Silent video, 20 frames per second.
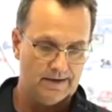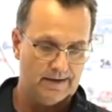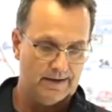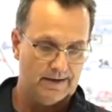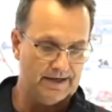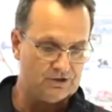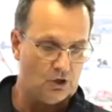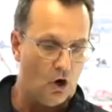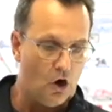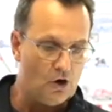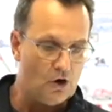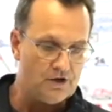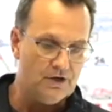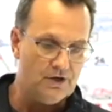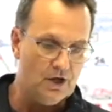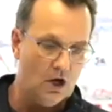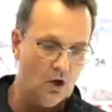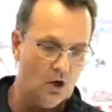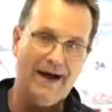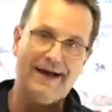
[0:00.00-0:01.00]
It's hard to
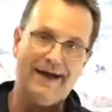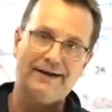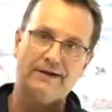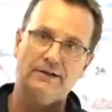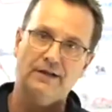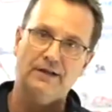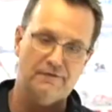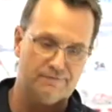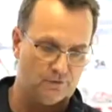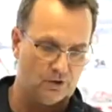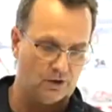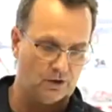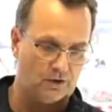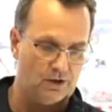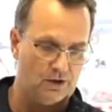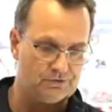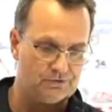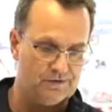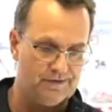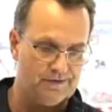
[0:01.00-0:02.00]
know how to live for a
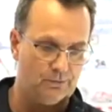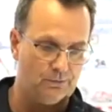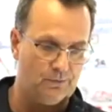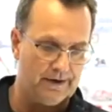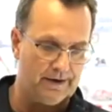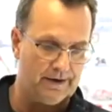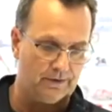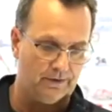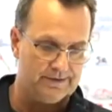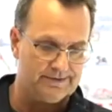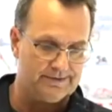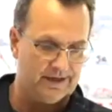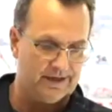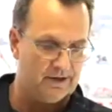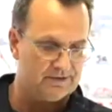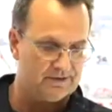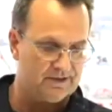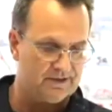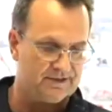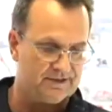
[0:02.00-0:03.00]
country that regularly
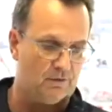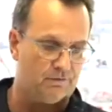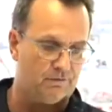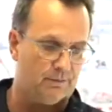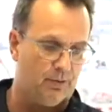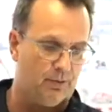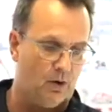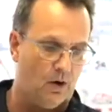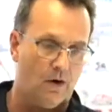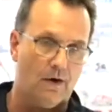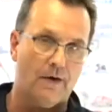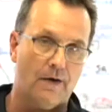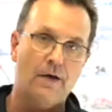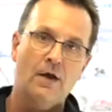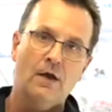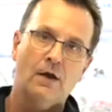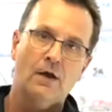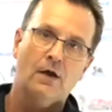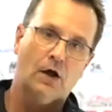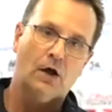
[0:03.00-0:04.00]
tears itself apart
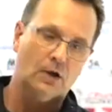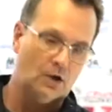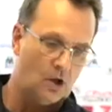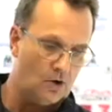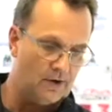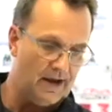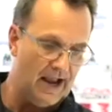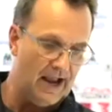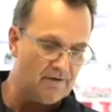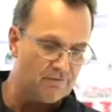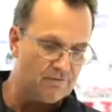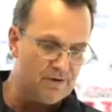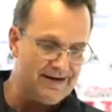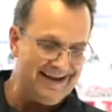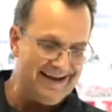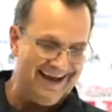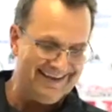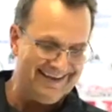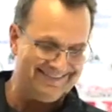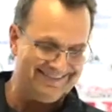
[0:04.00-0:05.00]
along
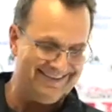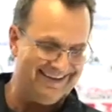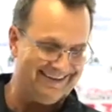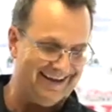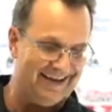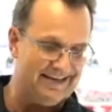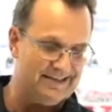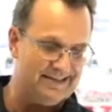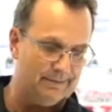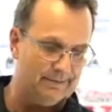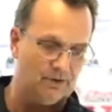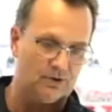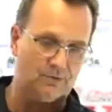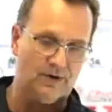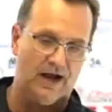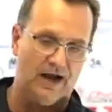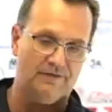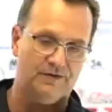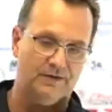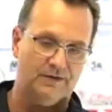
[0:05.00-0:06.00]
every ethnic and
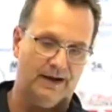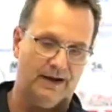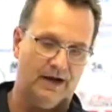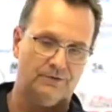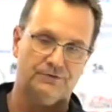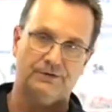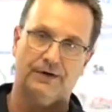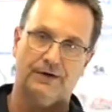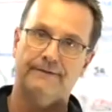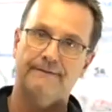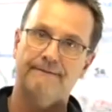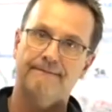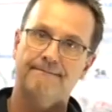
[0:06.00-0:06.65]
demographic boundary.